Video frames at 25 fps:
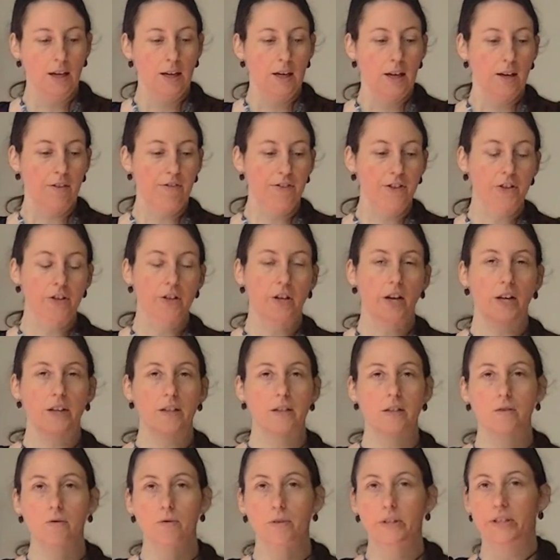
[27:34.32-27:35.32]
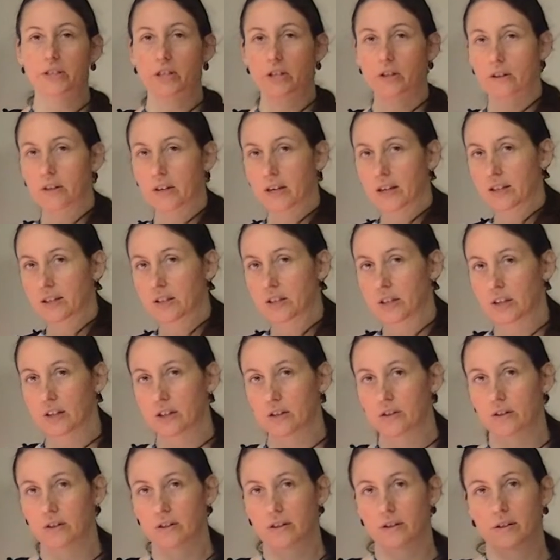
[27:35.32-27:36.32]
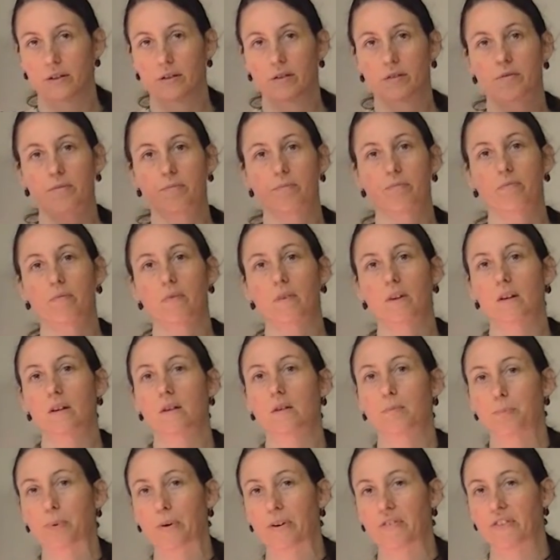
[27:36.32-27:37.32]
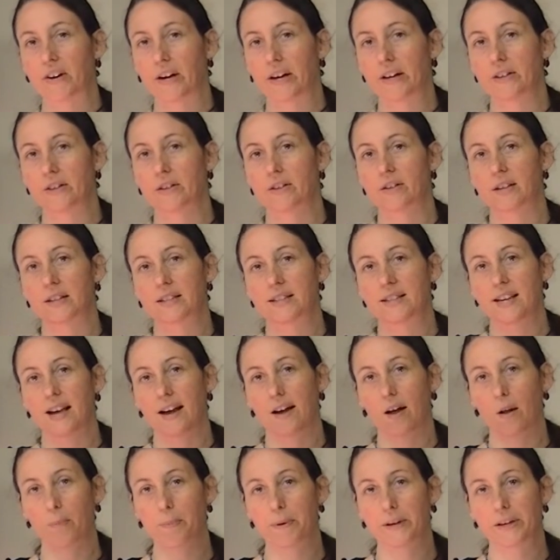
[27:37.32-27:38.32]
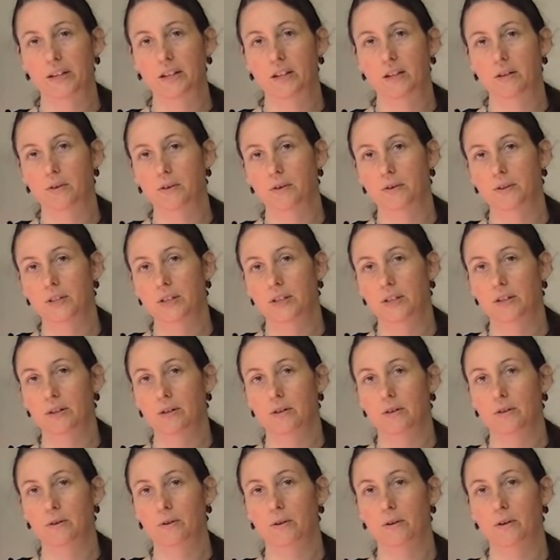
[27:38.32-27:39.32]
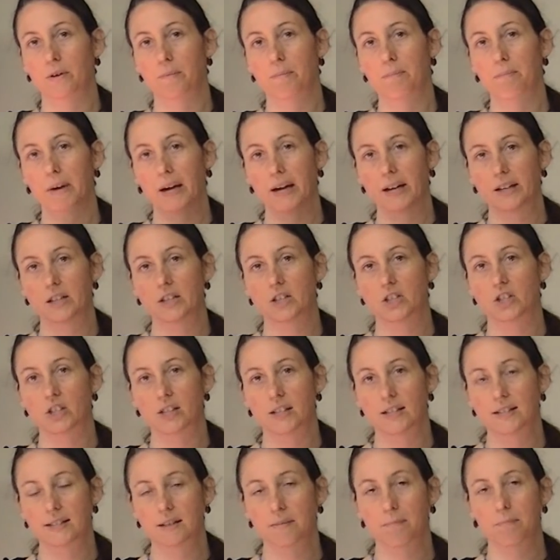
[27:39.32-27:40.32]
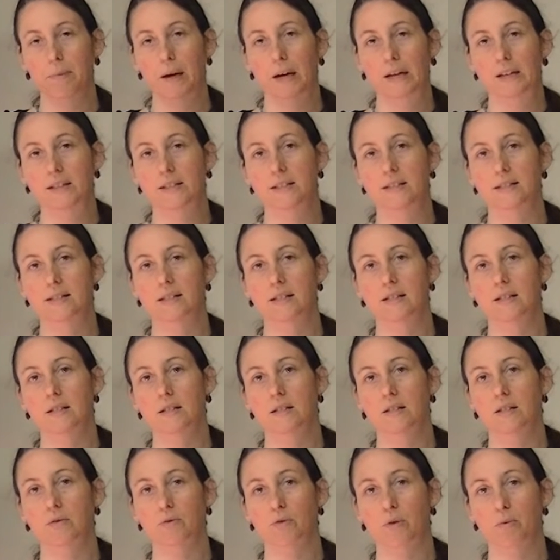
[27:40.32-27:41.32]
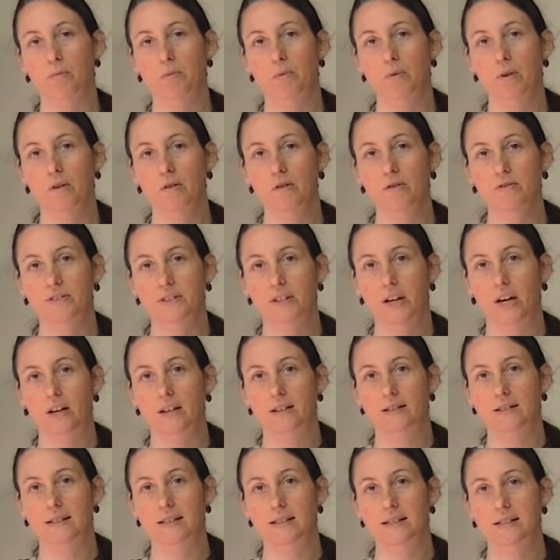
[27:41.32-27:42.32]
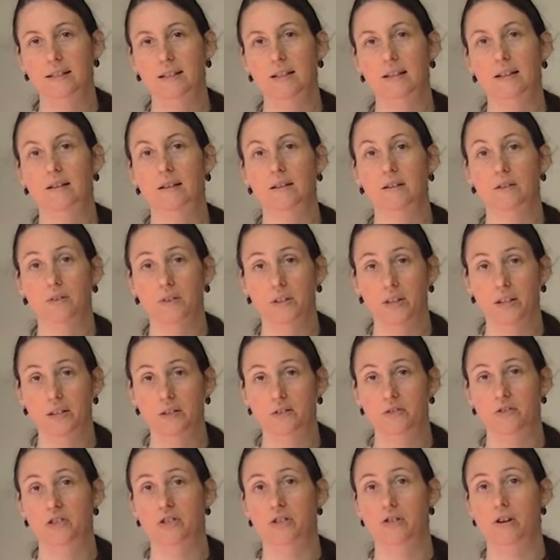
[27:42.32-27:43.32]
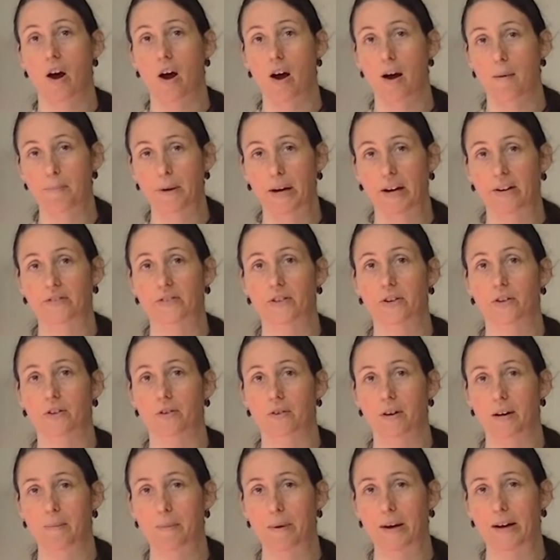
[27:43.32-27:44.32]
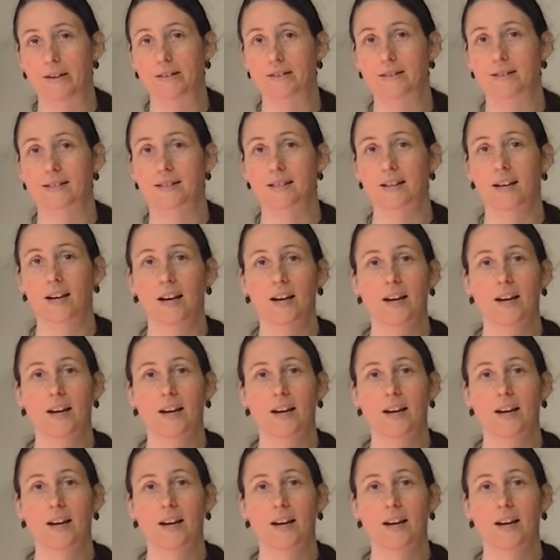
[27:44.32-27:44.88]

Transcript: If you're not returning to your provider that's helping you to manage these imbalances and remove toxicity, then you need to stop after 3 months,